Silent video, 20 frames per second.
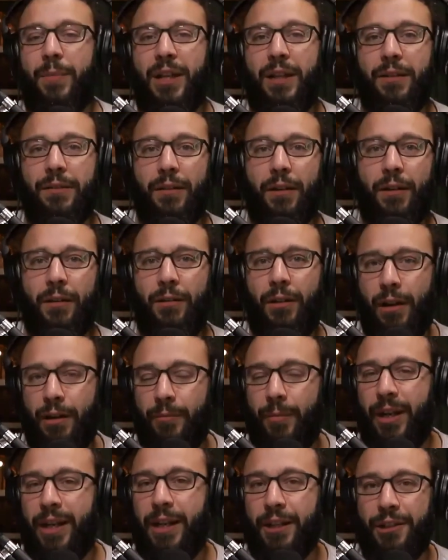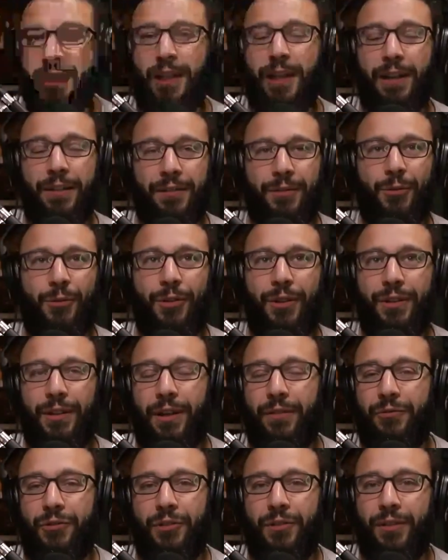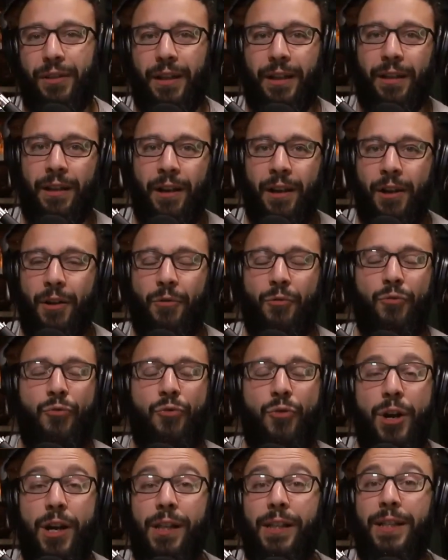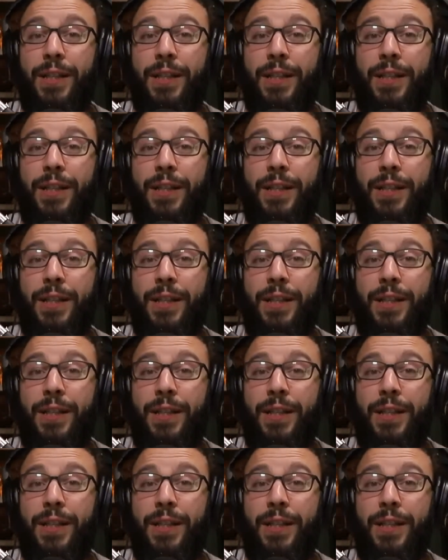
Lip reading: because a lot of my hitchhiking stories have just like really,